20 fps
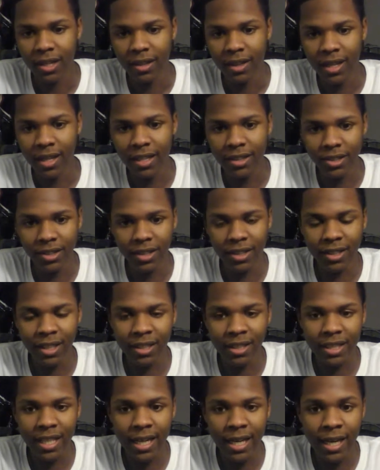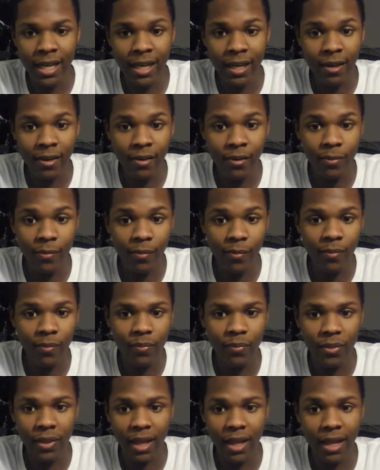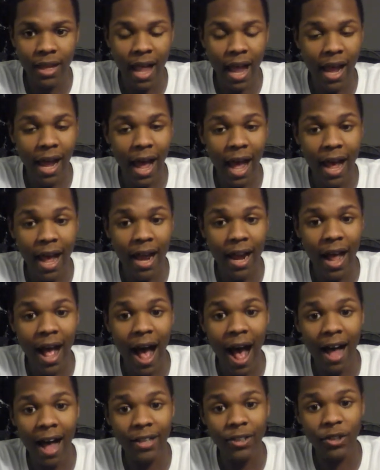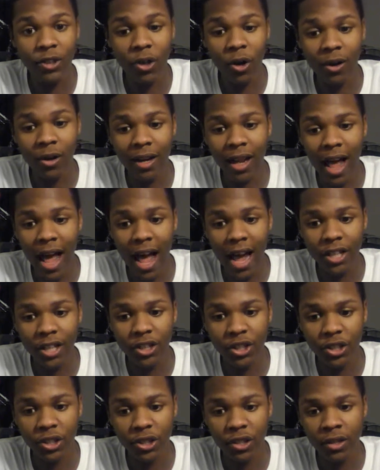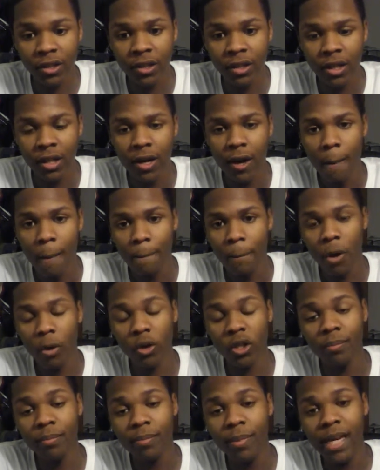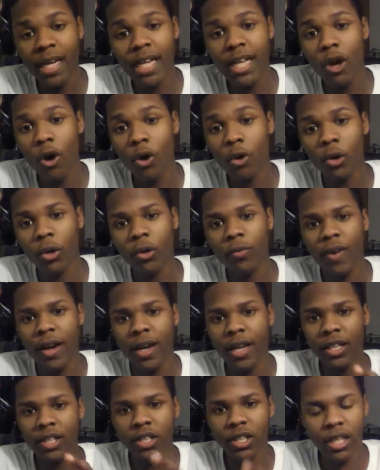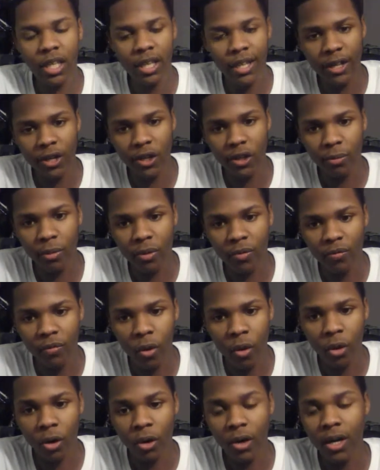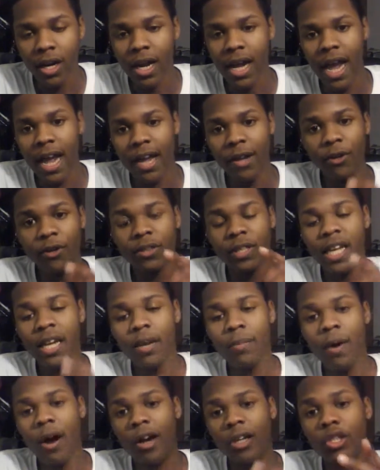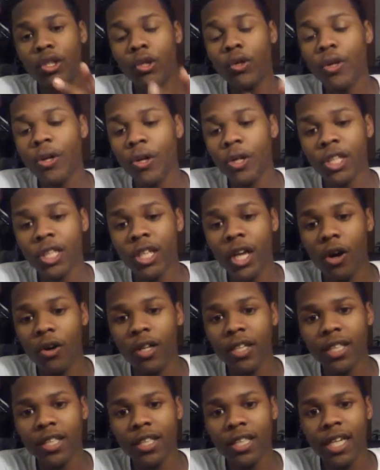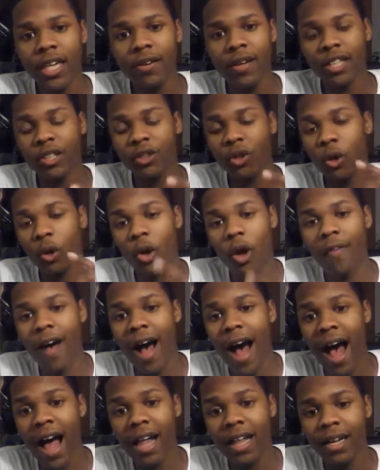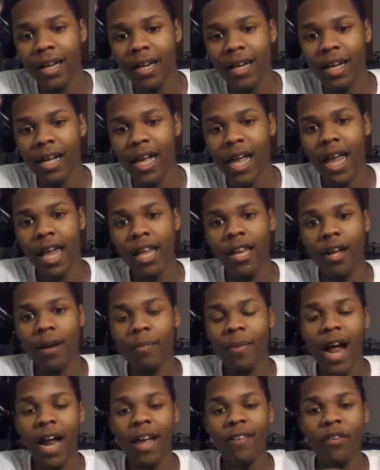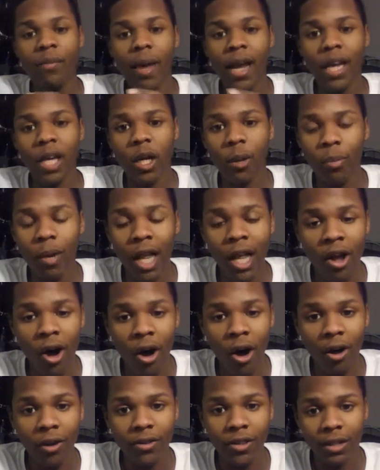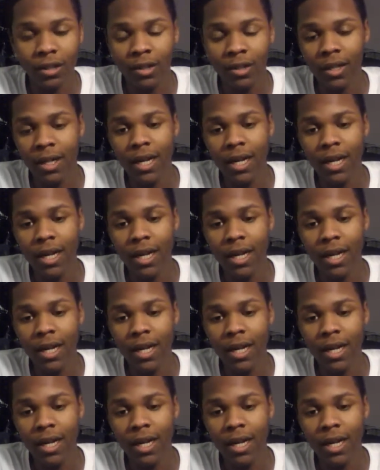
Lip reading: This is a team that had a hot start last year but was mediocre finishing the year before. And you think about it, 2 years ago, this is a team that started off hot and ended up not even making the playoffs.